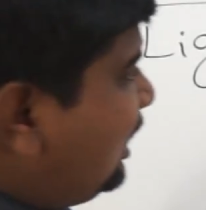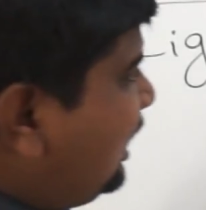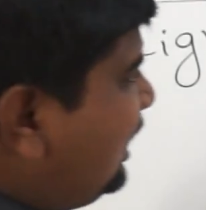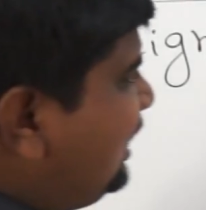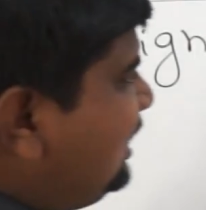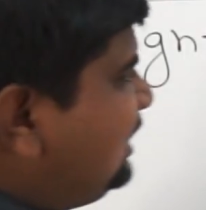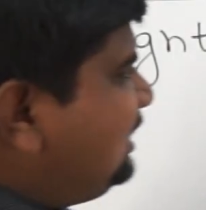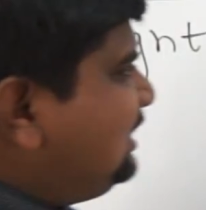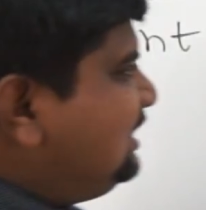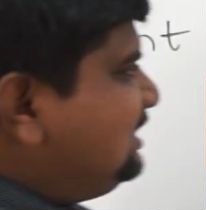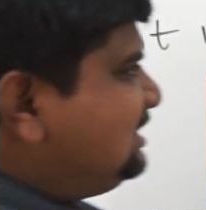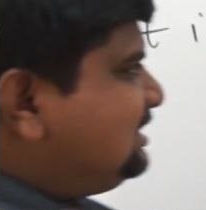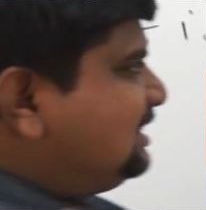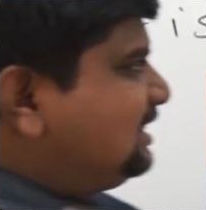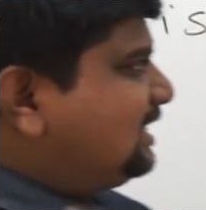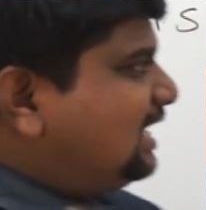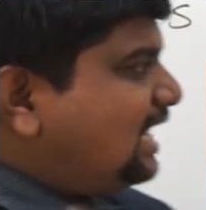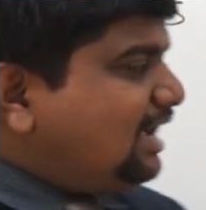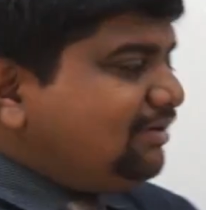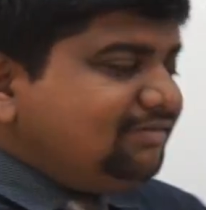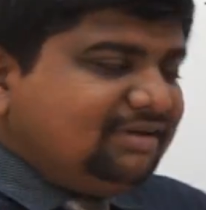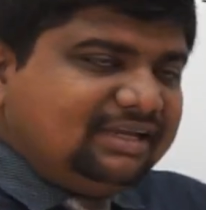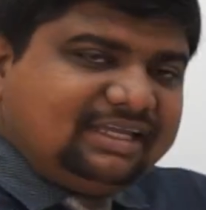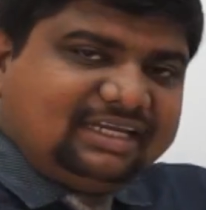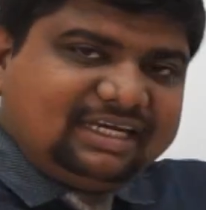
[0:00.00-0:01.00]
light is
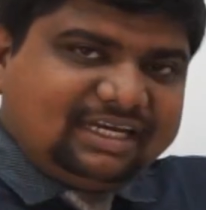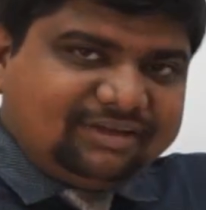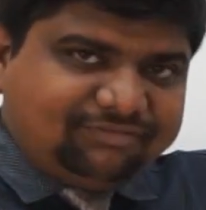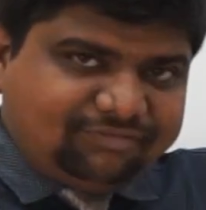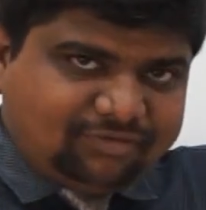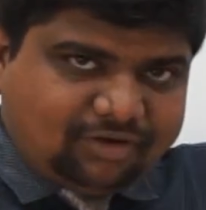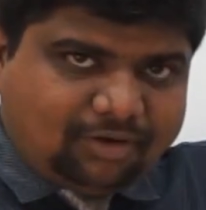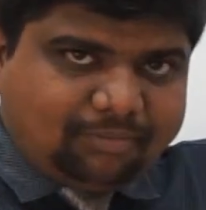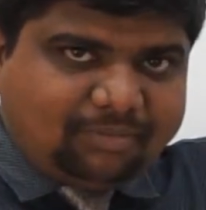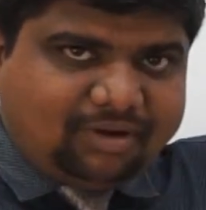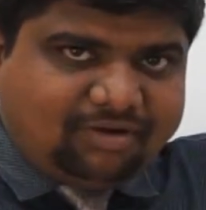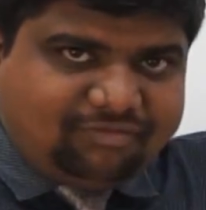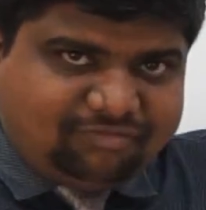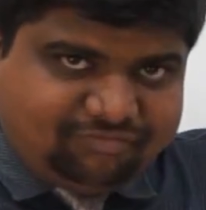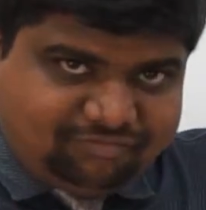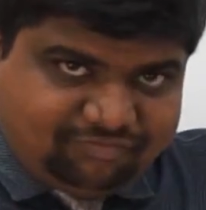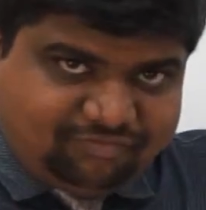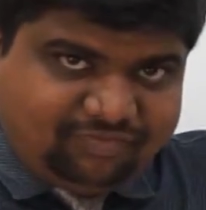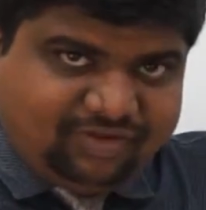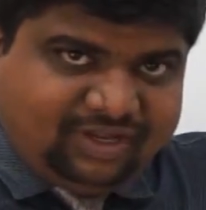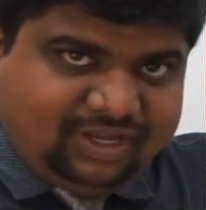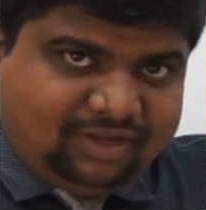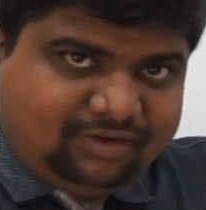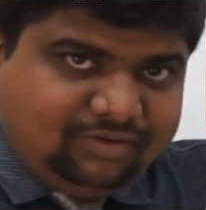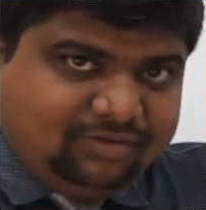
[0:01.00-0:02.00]
traveling in a form of
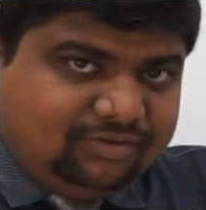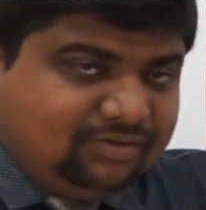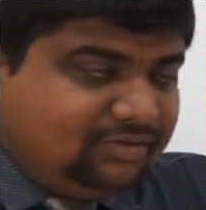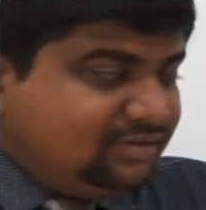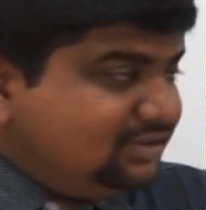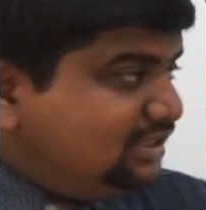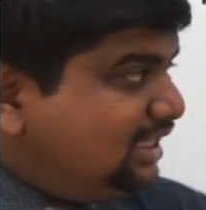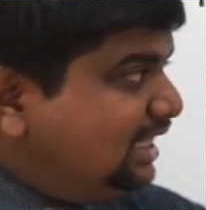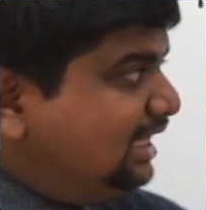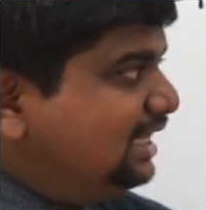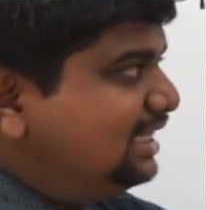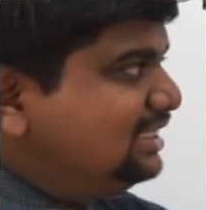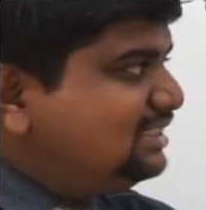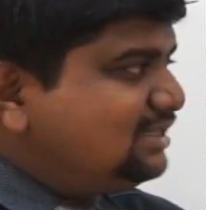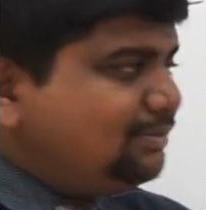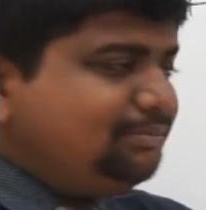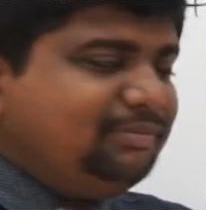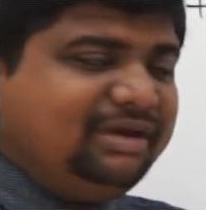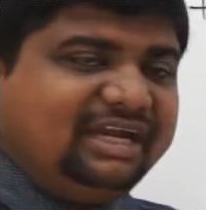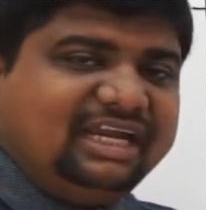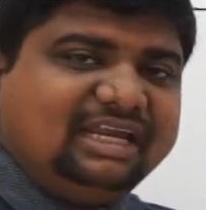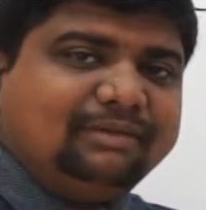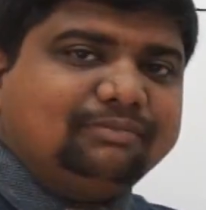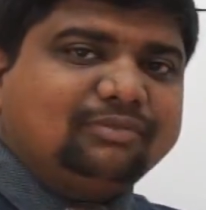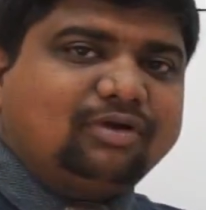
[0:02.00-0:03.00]
wave, there is a
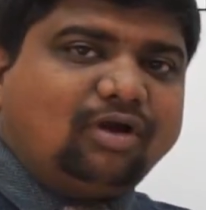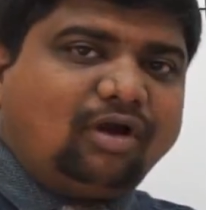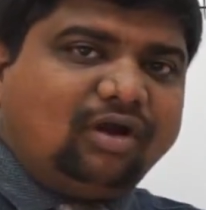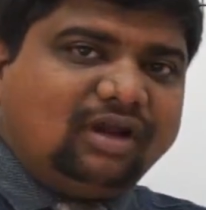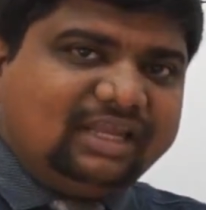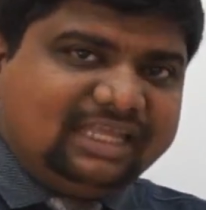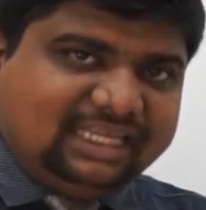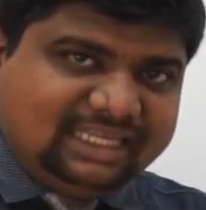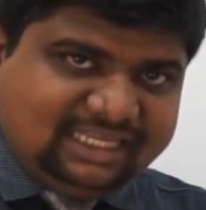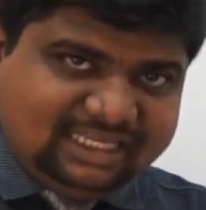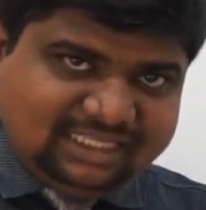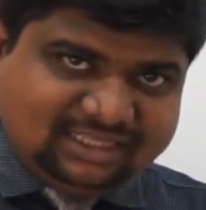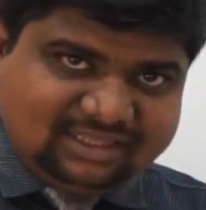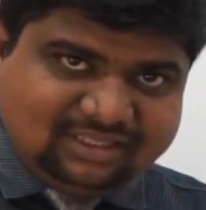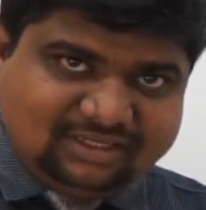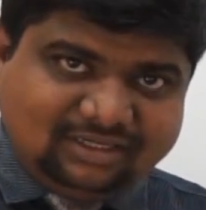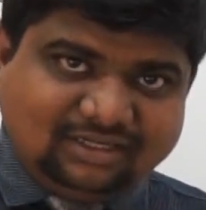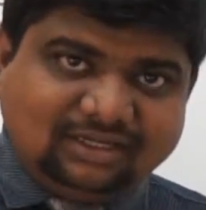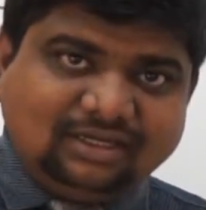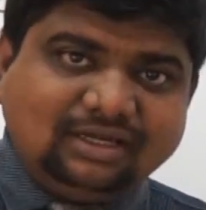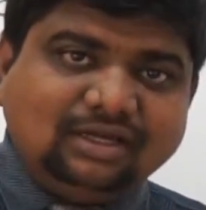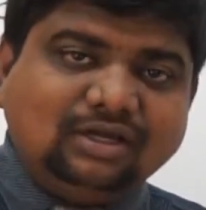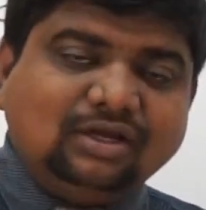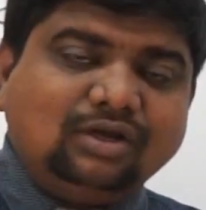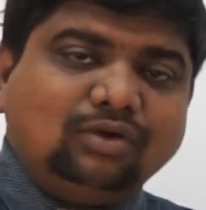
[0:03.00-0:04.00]
medium called
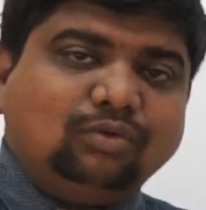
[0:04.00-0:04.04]
ether,